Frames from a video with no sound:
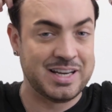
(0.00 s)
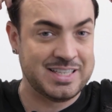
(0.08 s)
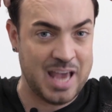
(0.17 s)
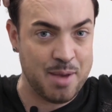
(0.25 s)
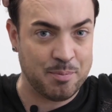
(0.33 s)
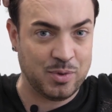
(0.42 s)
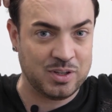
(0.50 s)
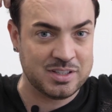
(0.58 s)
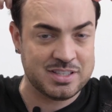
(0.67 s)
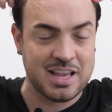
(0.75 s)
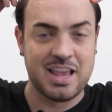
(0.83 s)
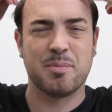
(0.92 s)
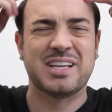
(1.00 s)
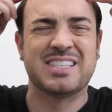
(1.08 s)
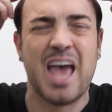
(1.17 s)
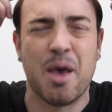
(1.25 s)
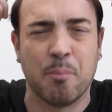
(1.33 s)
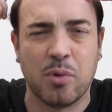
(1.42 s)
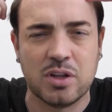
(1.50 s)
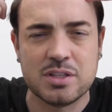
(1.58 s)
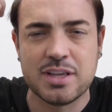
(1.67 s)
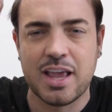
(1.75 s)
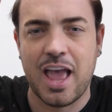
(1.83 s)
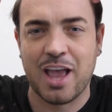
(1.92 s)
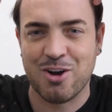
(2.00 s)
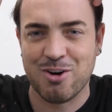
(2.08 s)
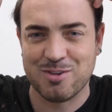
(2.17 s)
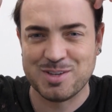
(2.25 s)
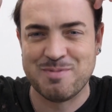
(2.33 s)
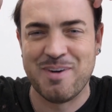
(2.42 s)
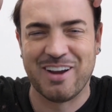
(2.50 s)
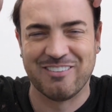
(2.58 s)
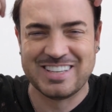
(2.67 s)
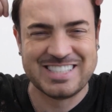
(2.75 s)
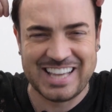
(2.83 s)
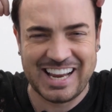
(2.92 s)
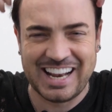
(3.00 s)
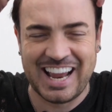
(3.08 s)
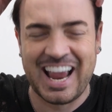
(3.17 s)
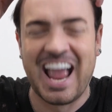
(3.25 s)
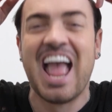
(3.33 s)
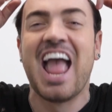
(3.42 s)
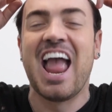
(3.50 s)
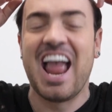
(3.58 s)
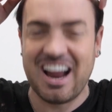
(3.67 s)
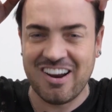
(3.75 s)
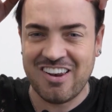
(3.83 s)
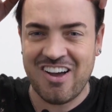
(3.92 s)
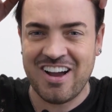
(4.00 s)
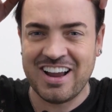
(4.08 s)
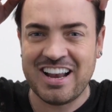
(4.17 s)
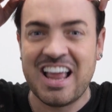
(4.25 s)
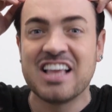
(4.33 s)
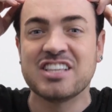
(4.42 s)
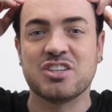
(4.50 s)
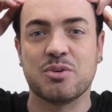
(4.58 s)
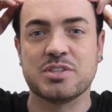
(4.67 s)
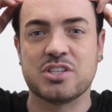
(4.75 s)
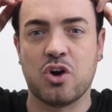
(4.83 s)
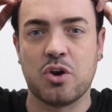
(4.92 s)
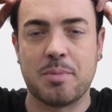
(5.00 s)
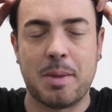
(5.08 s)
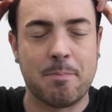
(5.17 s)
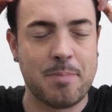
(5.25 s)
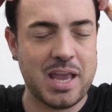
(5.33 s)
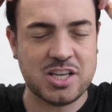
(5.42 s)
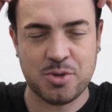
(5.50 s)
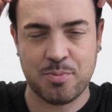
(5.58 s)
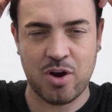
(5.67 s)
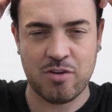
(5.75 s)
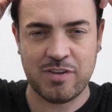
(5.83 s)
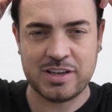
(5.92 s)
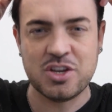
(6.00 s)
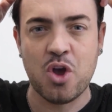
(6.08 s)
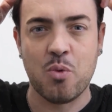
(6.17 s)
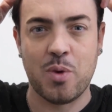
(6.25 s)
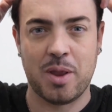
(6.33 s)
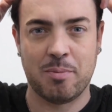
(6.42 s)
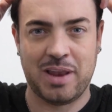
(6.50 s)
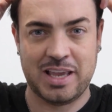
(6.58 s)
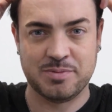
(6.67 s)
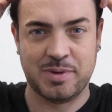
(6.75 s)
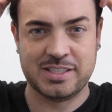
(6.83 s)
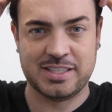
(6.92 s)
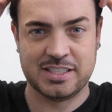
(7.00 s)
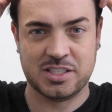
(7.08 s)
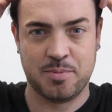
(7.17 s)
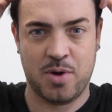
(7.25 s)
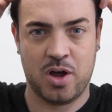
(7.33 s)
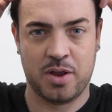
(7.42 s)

my temples, not my temples, it covers my receding hairline. So it's gonna be picture perfect when I place my system